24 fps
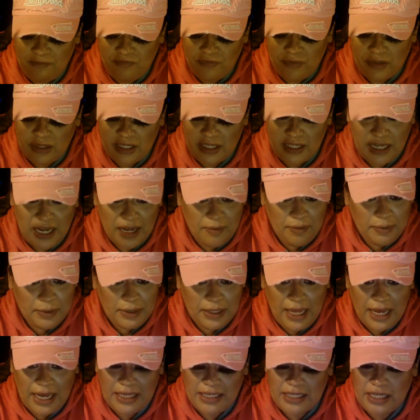
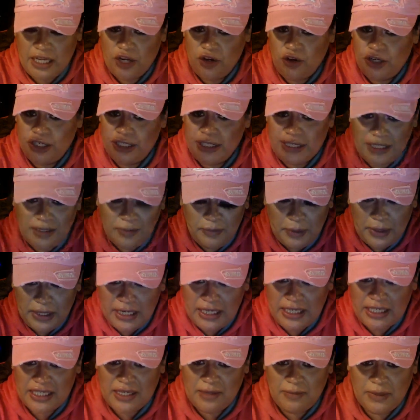stabilizing or
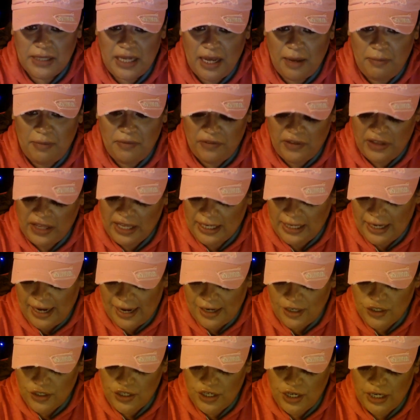deepening some type of
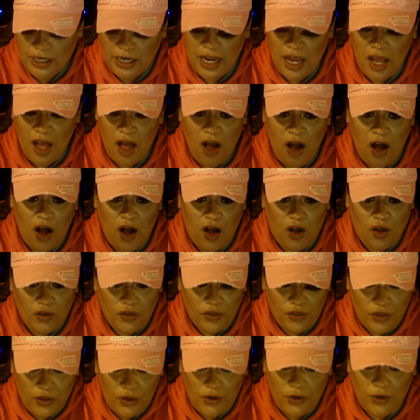connection,
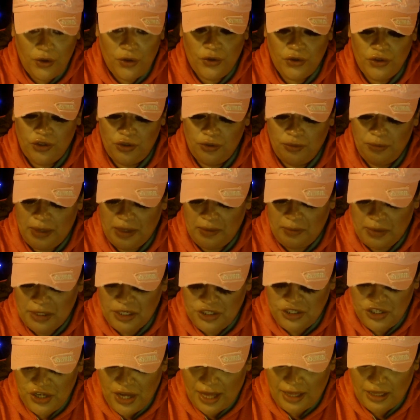although you may be
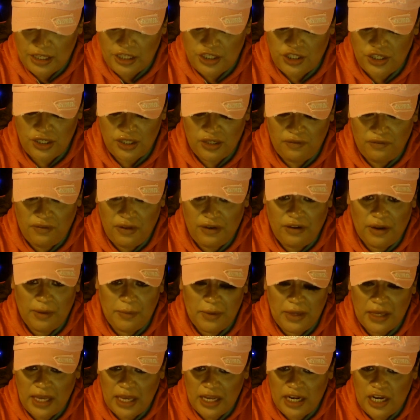challenged in the very
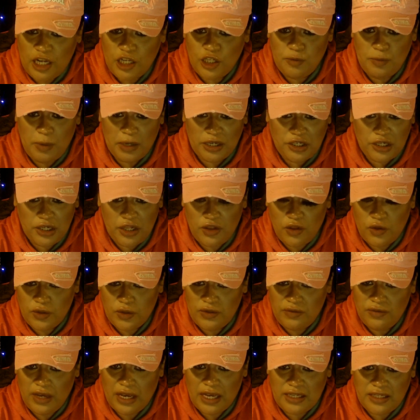beginning, especially those
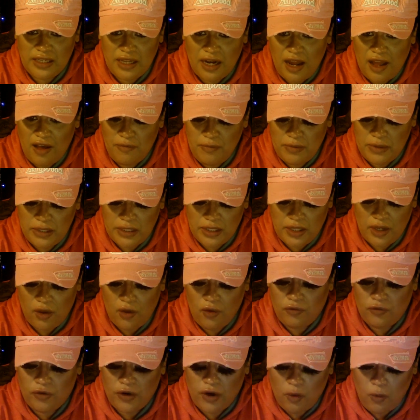of you guys that have been single
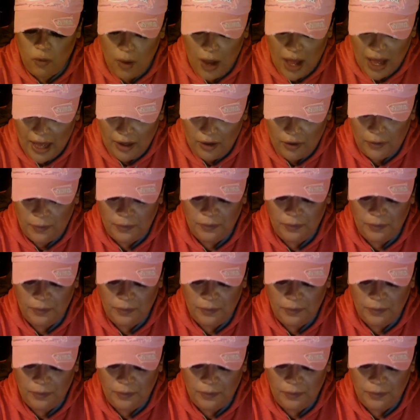for a while.